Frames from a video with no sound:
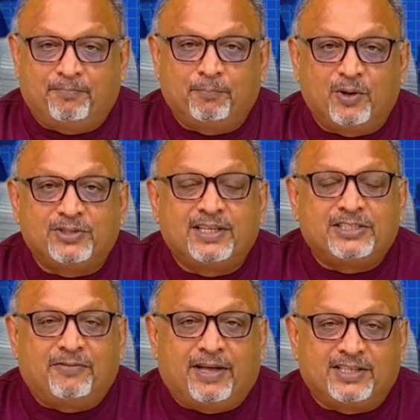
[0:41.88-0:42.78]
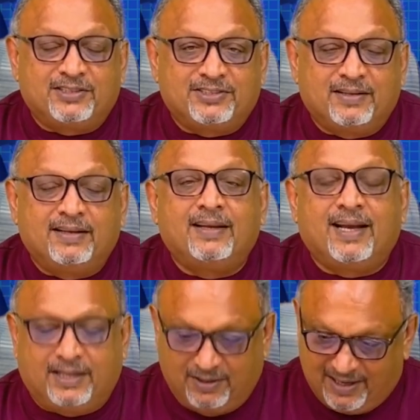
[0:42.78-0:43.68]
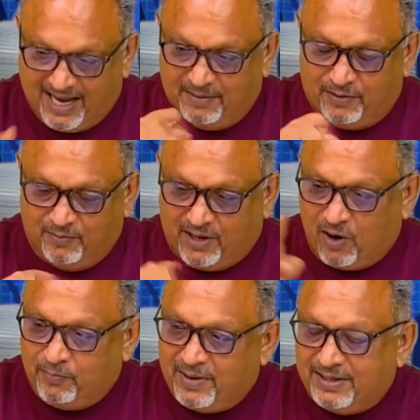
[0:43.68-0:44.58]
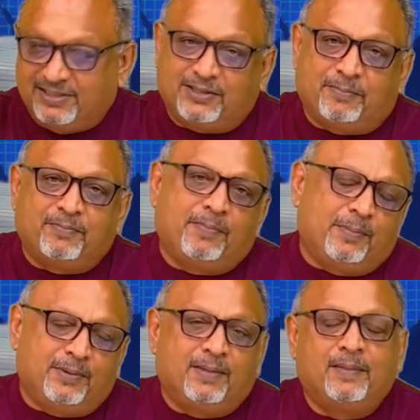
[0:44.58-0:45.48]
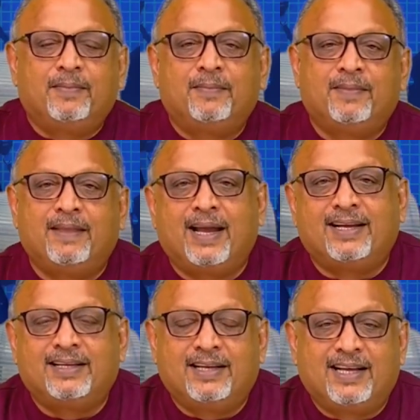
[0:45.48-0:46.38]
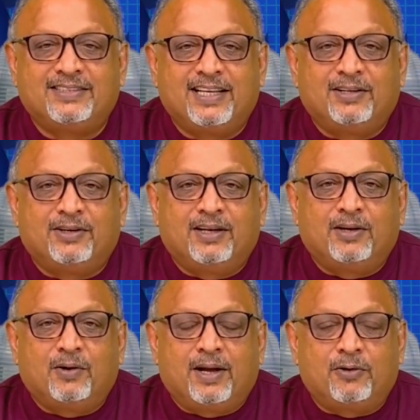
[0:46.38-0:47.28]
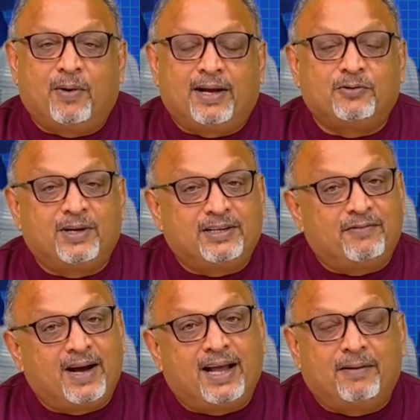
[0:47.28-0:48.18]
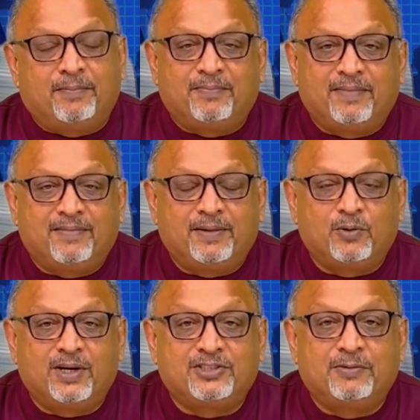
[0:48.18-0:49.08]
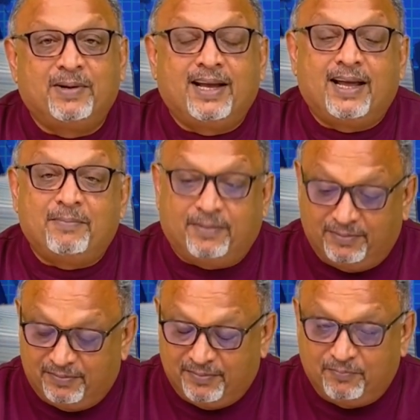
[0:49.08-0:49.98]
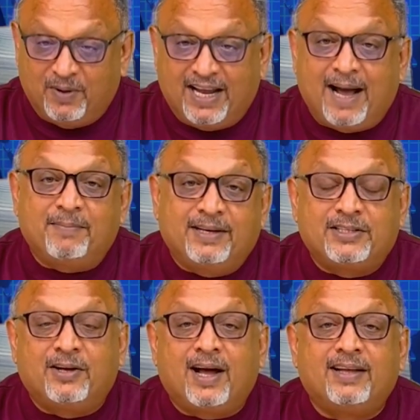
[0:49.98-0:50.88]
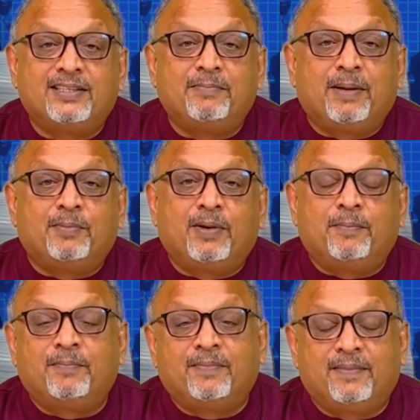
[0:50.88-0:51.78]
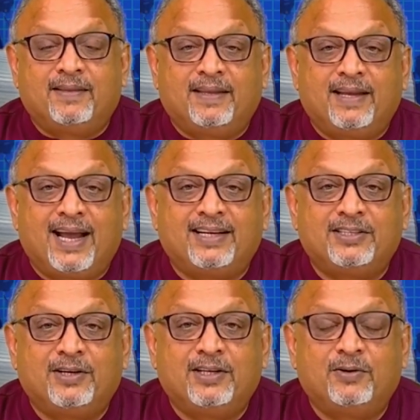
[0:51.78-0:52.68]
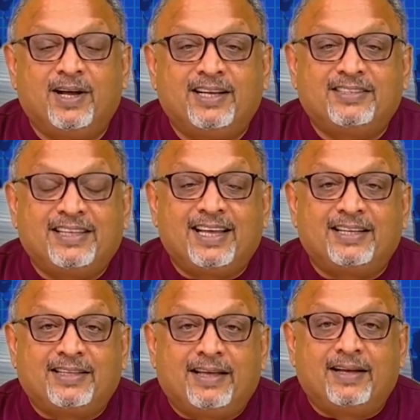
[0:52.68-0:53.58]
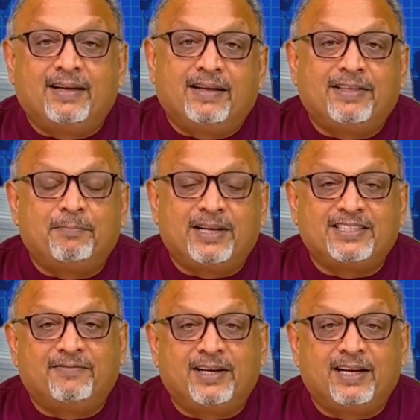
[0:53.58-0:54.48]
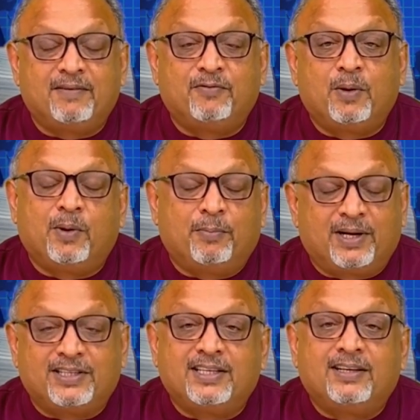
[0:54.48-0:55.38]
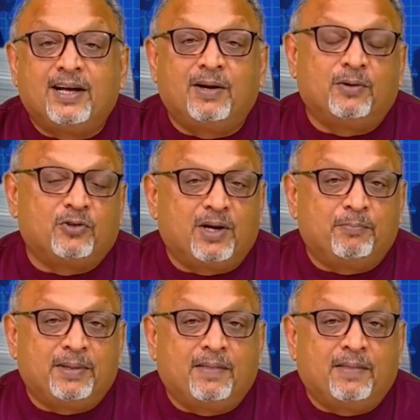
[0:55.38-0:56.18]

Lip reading: mostly civilians, and nearly everyone homeless. As the dust settled in early 2025, the question became, what happens to Gaza's people? Enter the United States, specifically former President Donald Trump,